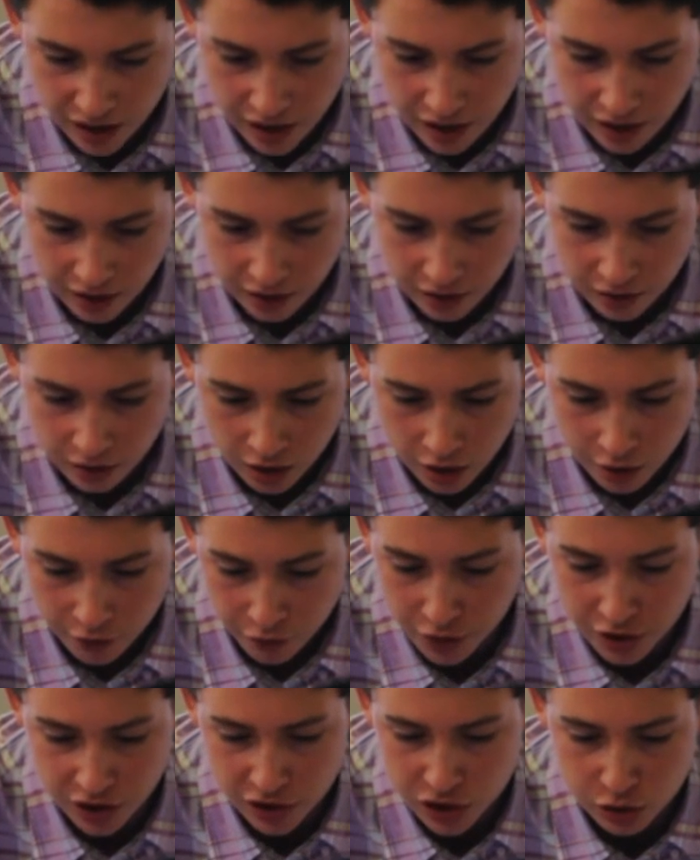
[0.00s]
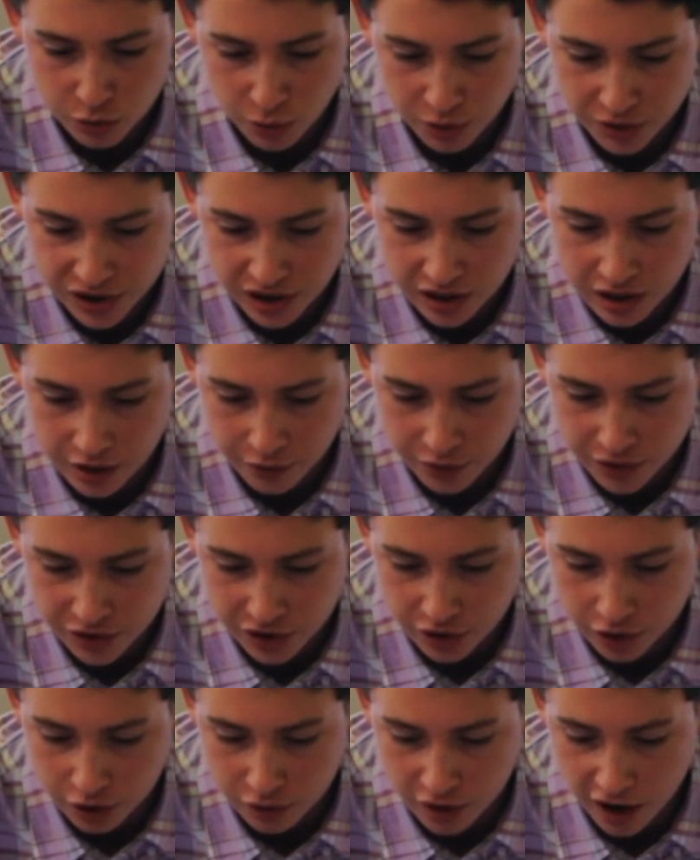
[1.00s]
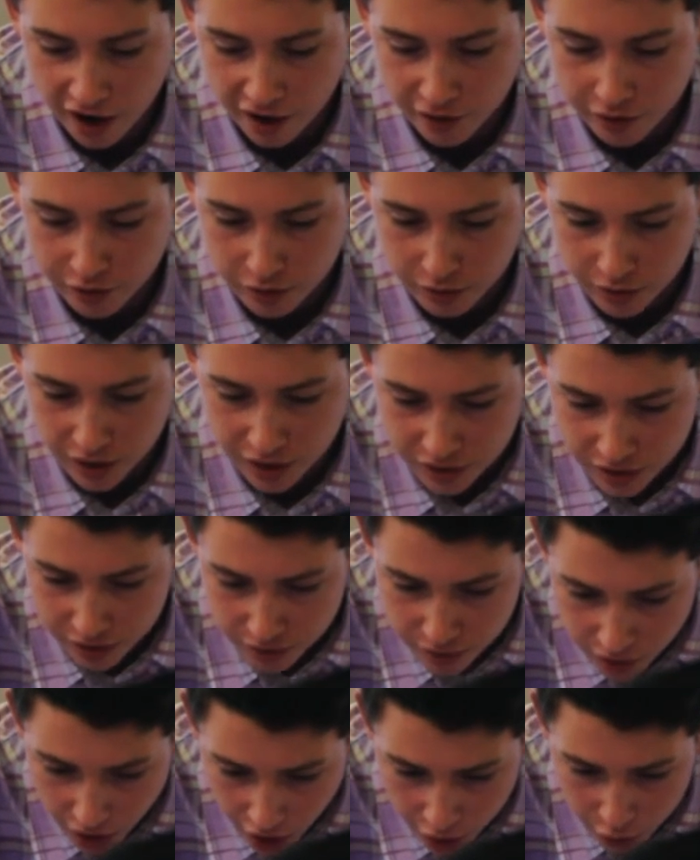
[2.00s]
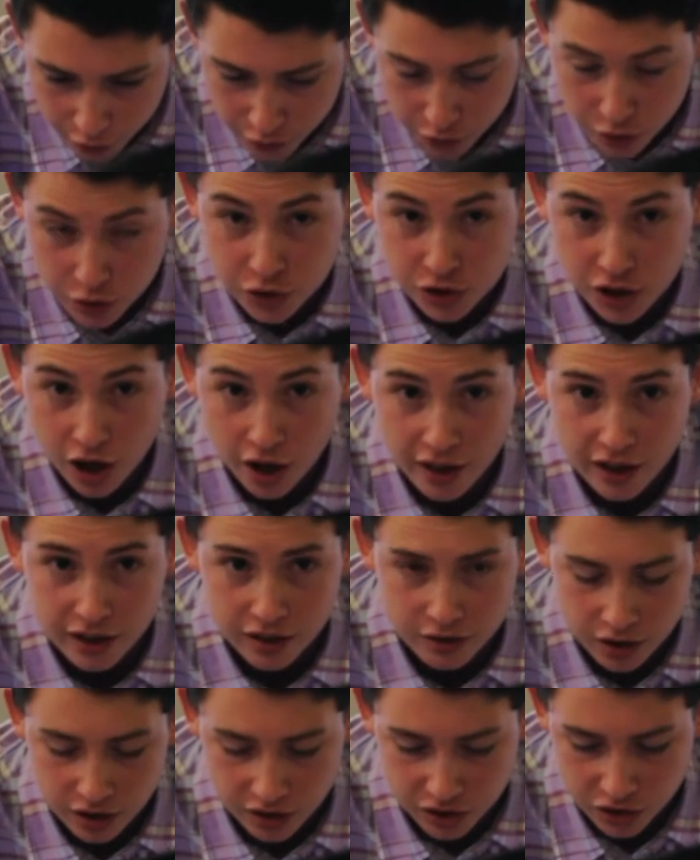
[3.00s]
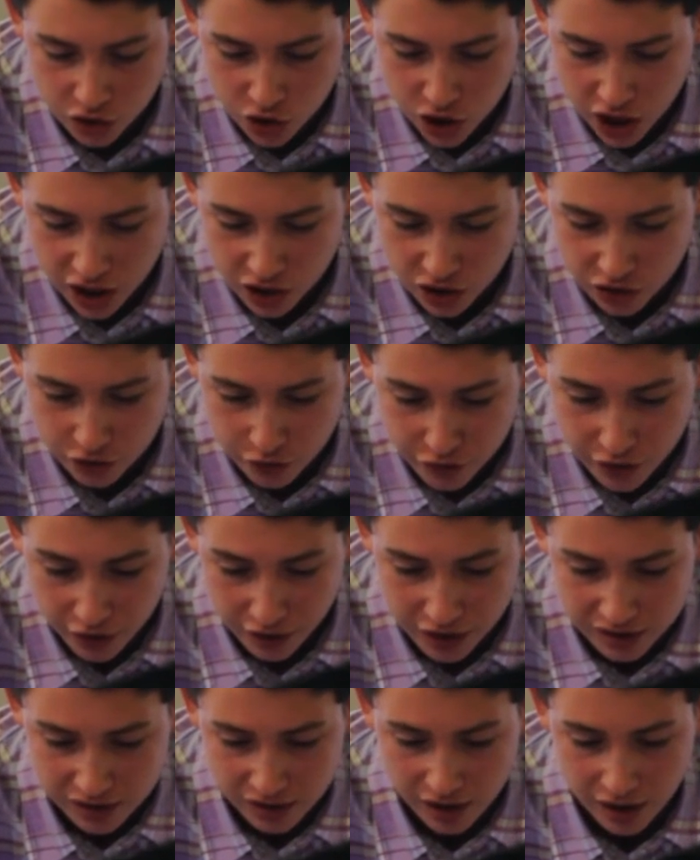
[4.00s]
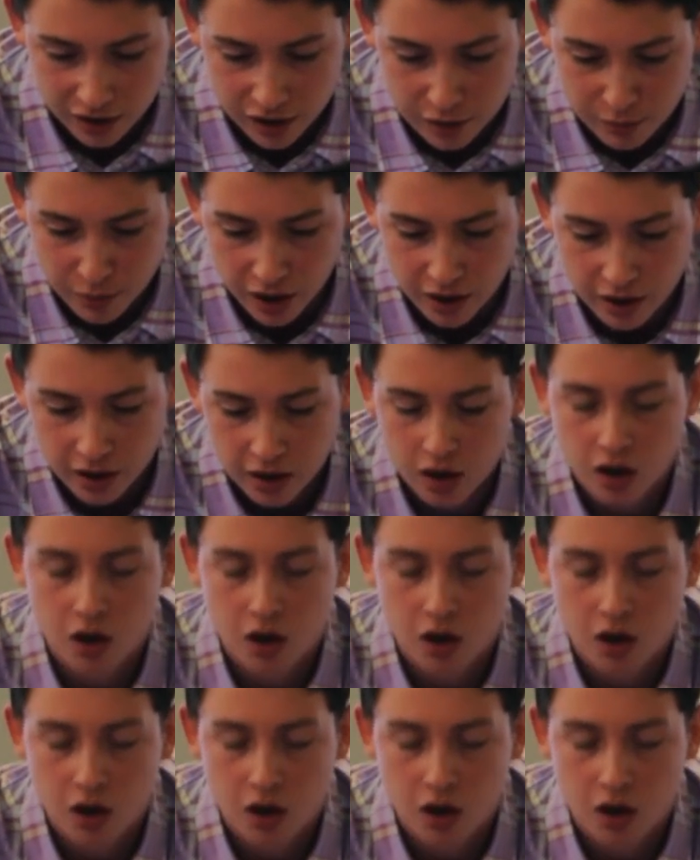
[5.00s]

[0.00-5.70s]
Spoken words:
that, and for this you won't see a difference in the graph. I don't know if you just saw that it changed very slightly, but